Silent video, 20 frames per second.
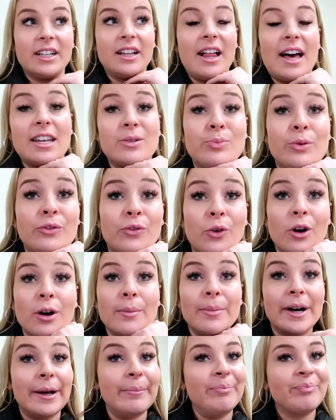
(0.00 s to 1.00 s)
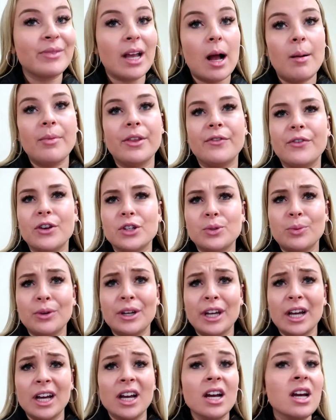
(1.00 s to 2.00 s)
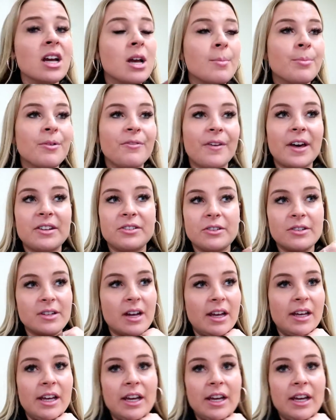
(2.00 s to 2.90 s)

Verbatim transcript: in class before, but I'm the first one here. Professor's not